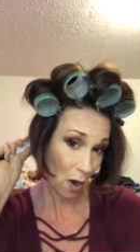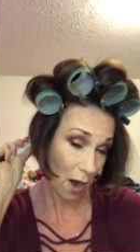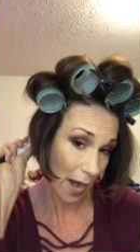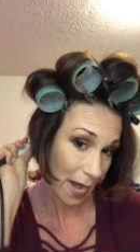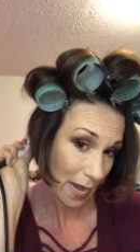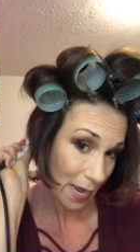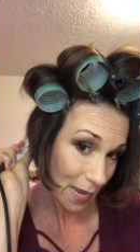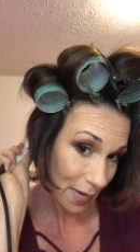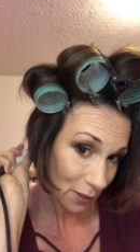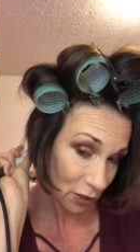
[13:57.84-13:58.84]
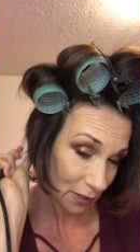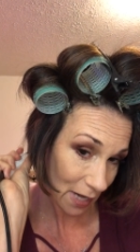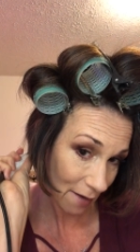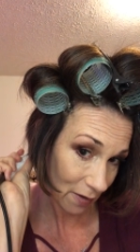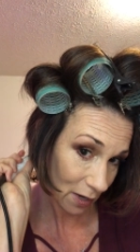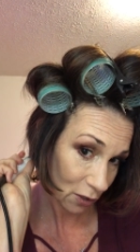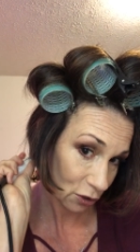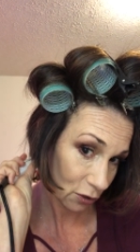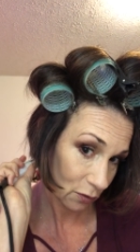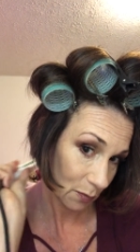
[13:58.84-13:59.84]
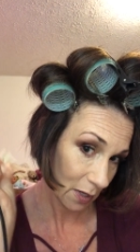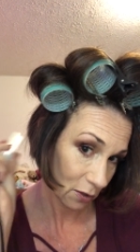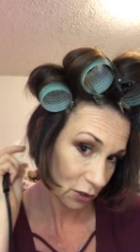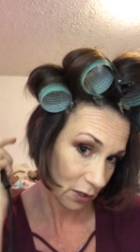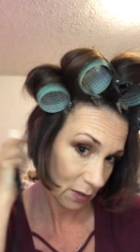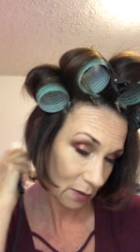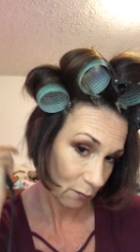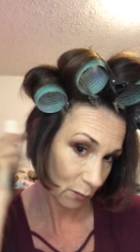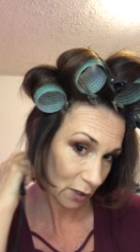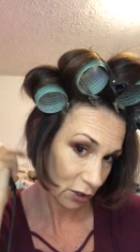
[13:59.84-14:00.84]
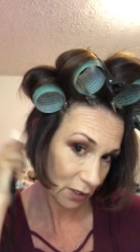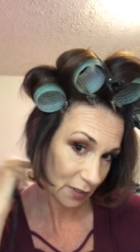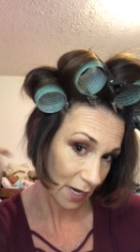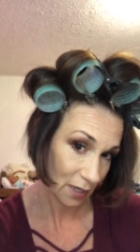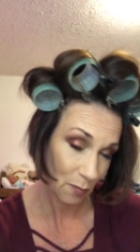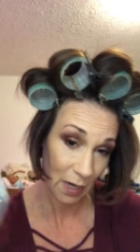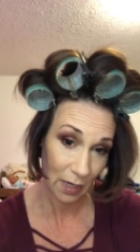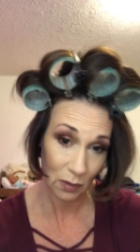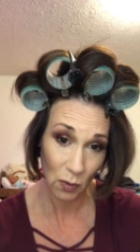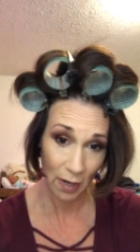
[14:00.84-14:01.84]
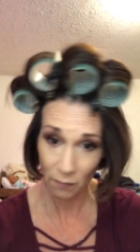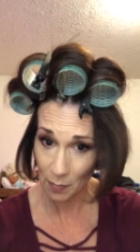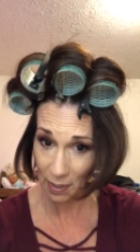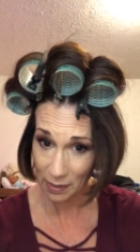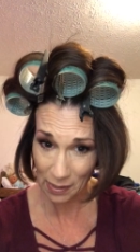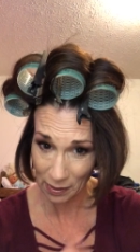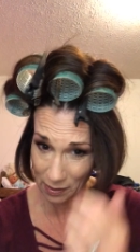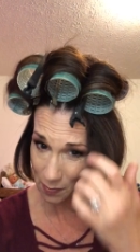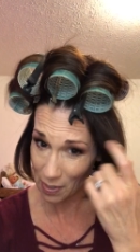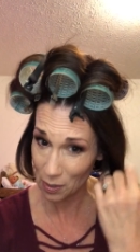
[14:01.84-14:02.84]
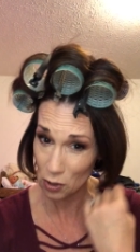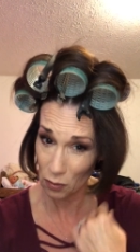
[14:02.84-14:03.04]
why she's having issues, because what she said to me is what everybody says to me that